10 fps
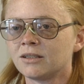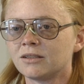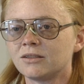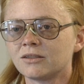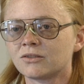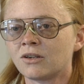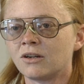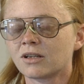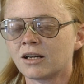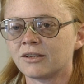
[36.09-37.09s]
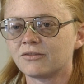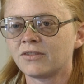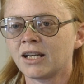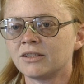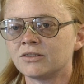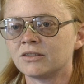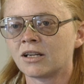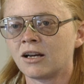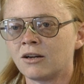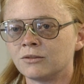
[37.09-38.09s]
it just all kind of phases
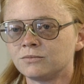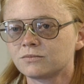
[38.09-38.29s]
out.